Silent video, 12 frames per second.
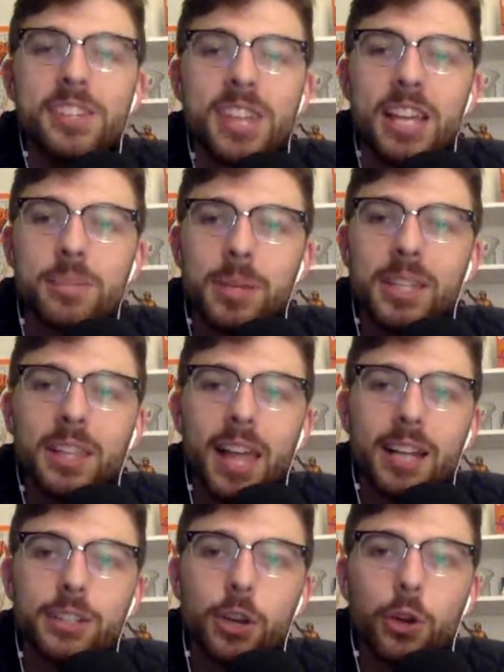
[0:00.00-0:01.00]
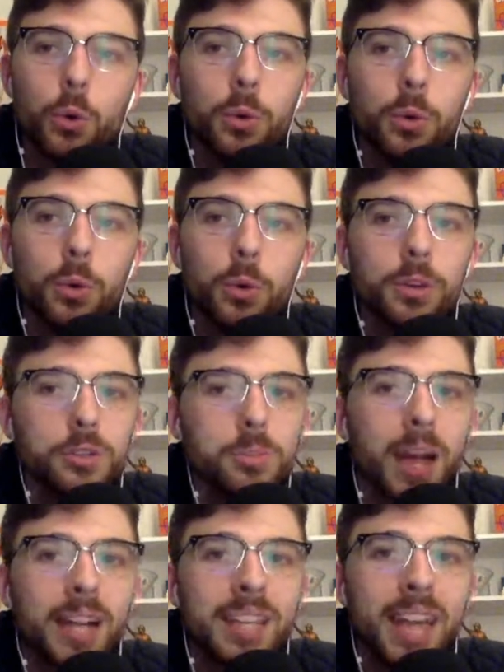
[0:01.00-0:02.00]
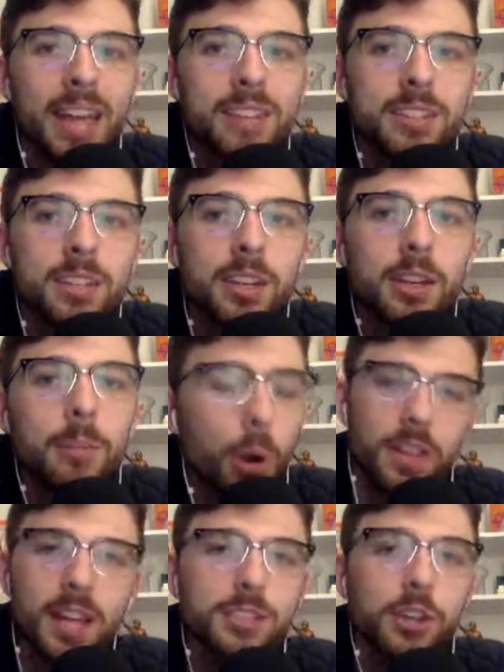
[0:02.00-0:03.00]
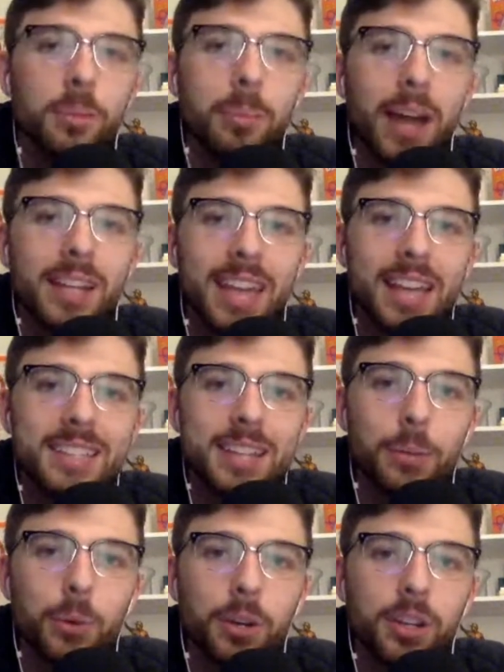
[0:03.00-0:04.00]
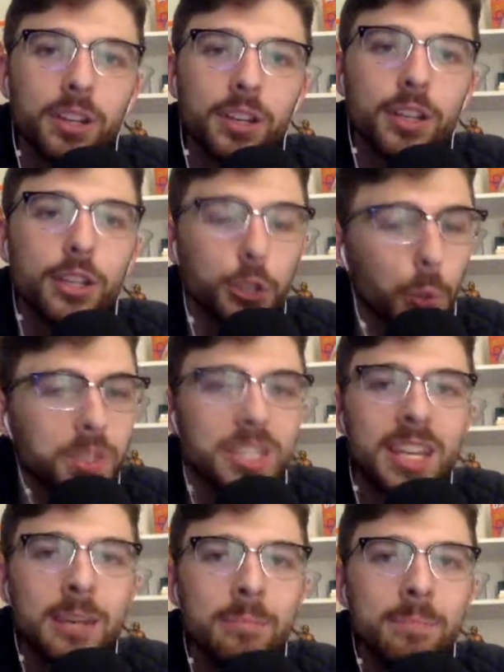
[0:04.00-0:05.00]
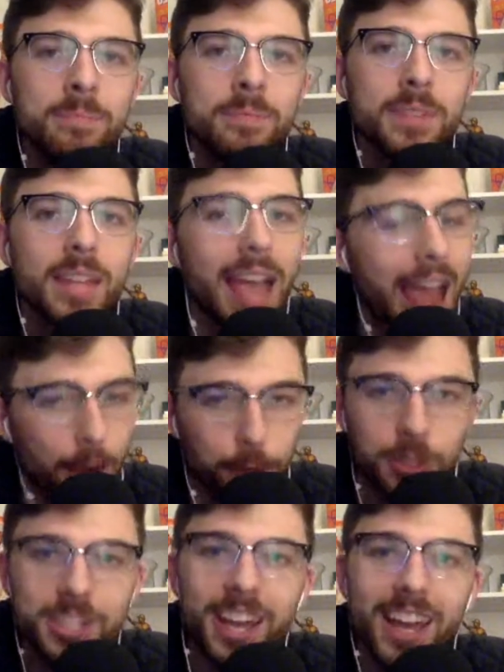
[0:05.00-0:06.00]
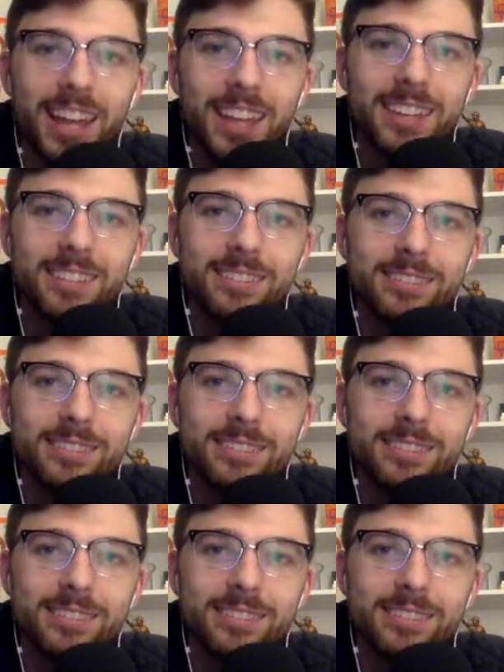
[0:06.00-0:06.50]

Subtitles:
this has been the Locked On Orioles podcast, part of the Locked On Podcast Network, your team every day.